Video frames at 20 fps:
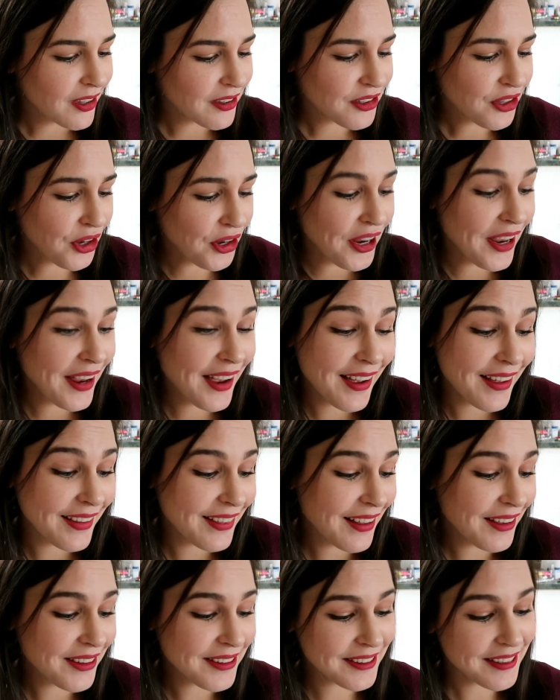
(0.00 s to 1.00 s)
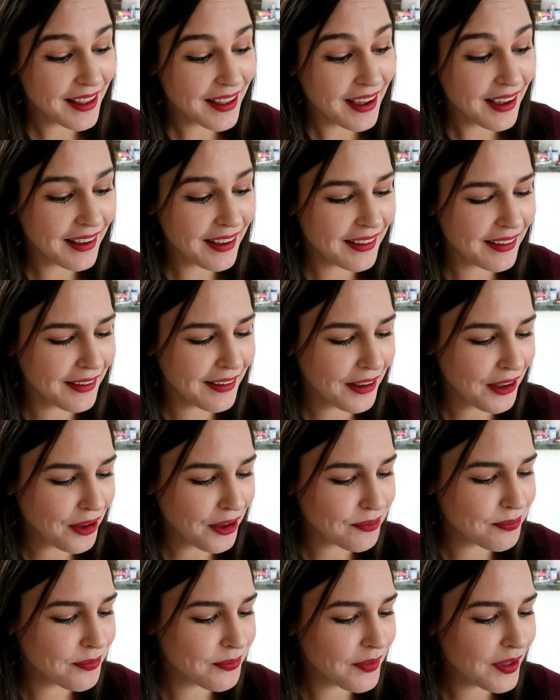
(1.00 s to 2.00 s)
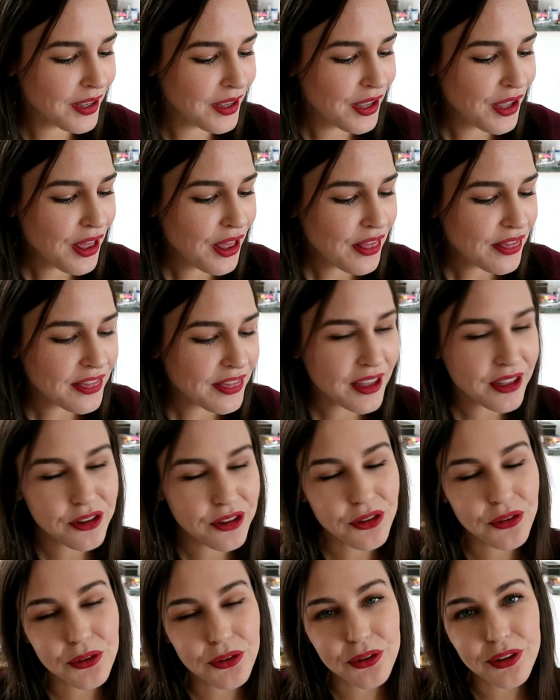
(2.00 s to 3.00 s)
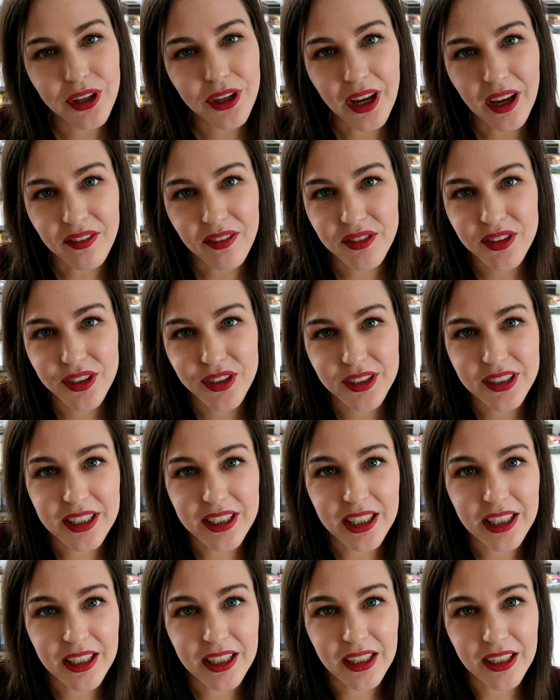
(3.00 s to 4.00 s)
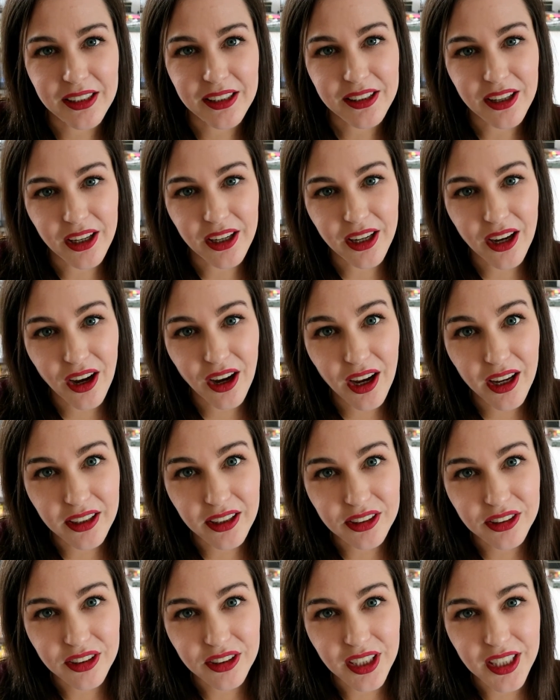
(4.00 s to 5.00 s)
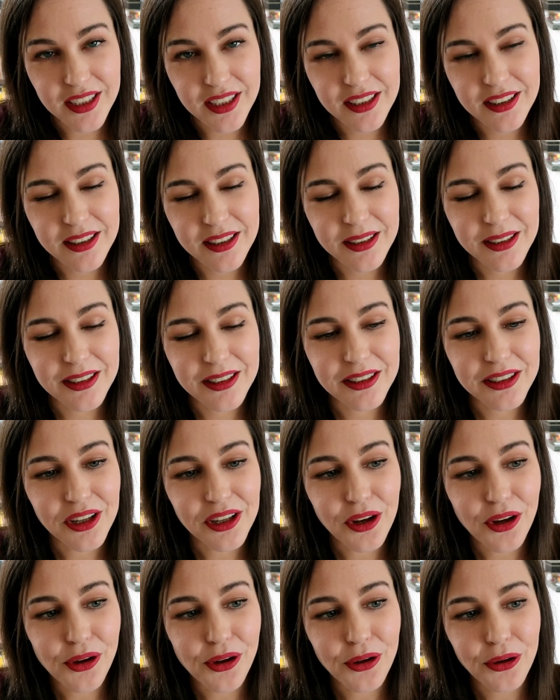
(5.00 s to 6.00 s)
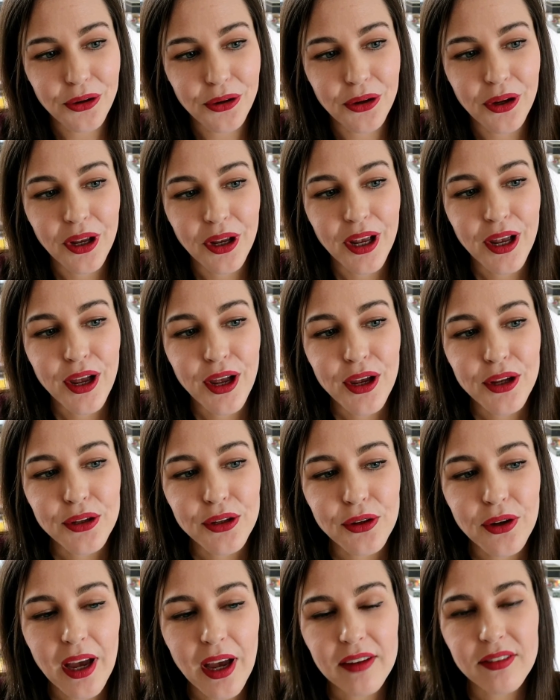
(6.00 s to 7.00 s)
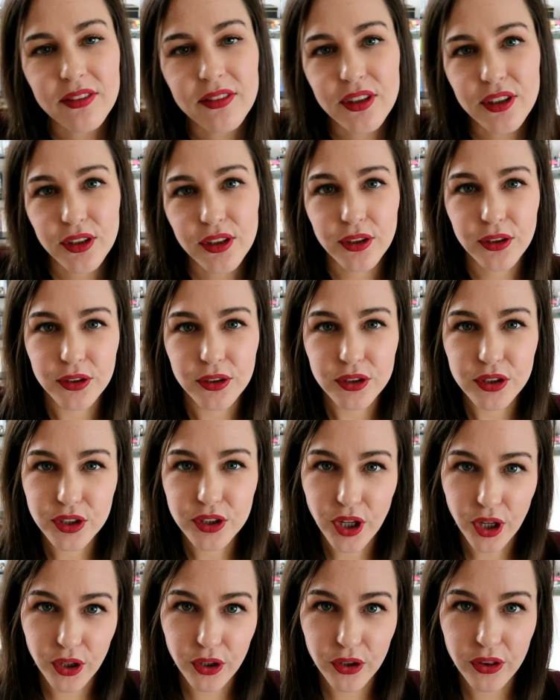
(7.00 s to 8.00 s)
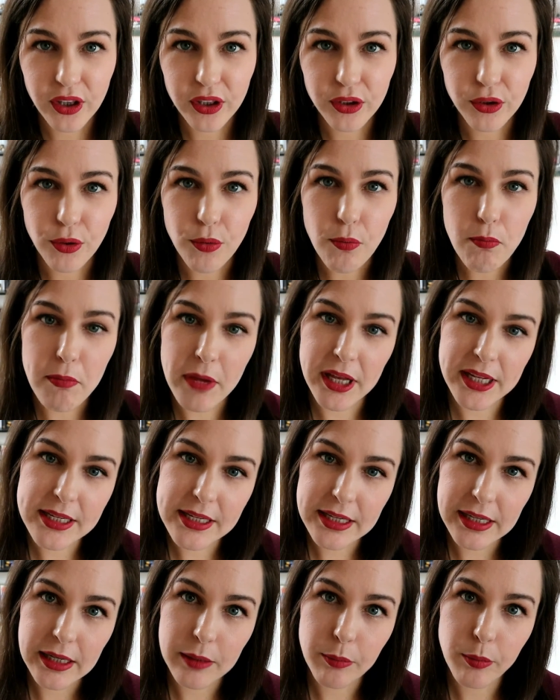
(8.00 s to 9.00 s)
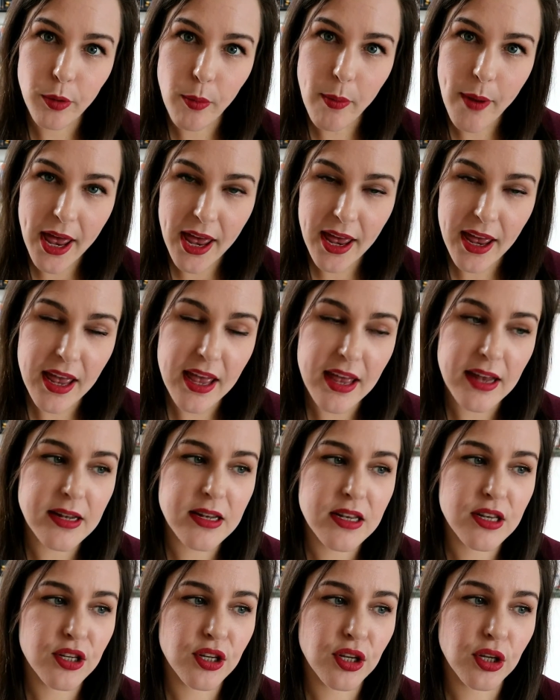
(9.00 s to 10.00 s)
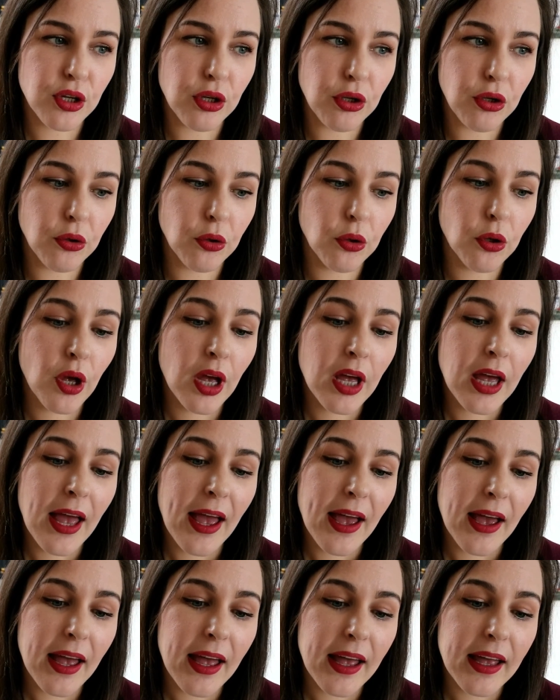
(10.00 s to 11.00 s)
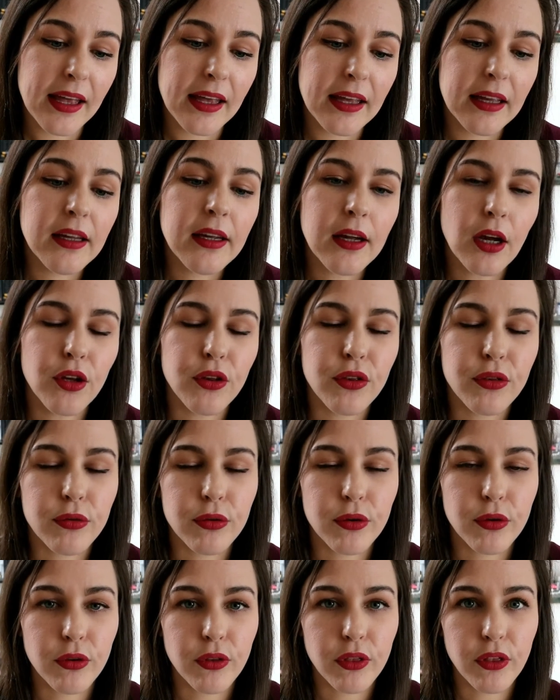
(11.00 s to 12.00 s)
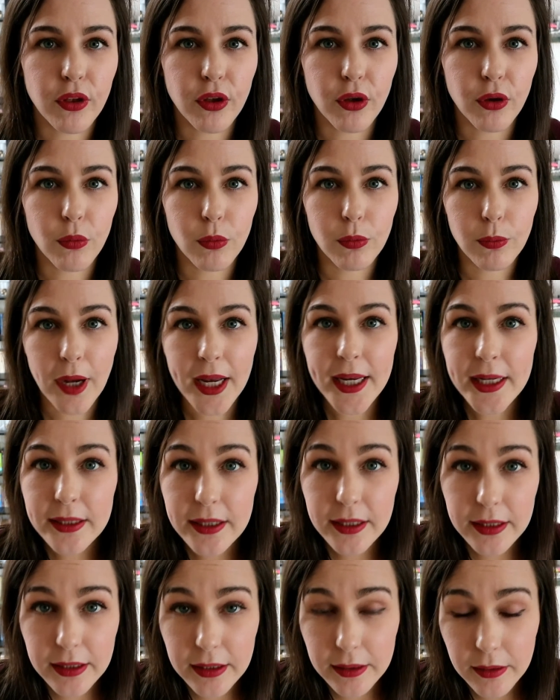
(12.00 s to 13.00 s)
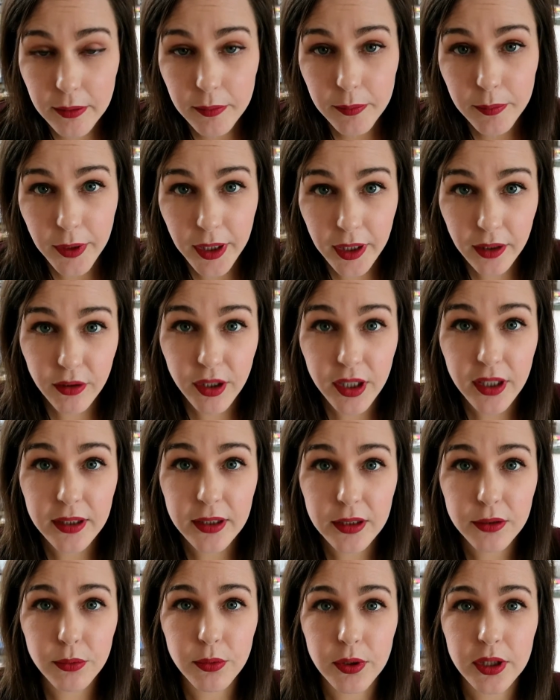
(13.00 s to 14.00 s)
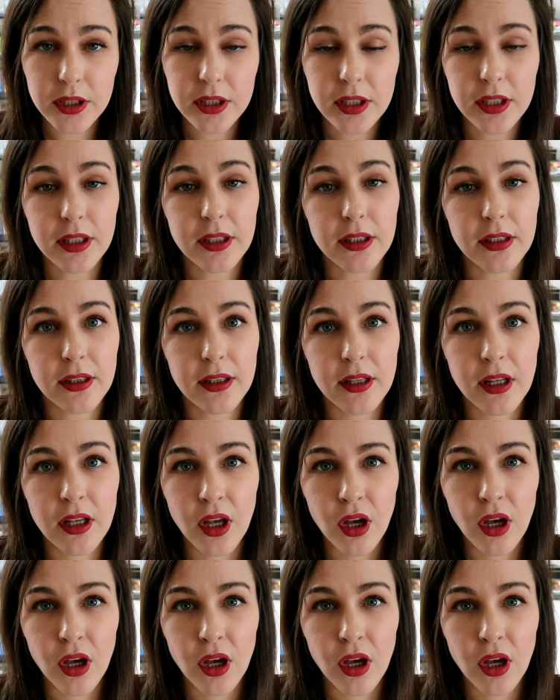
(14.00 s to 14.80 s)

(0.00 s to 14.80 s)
So yeah, that's that. Then you also have to see a psychiatrist. So you have to show that you're mentally prepared to go through the waiting period, which is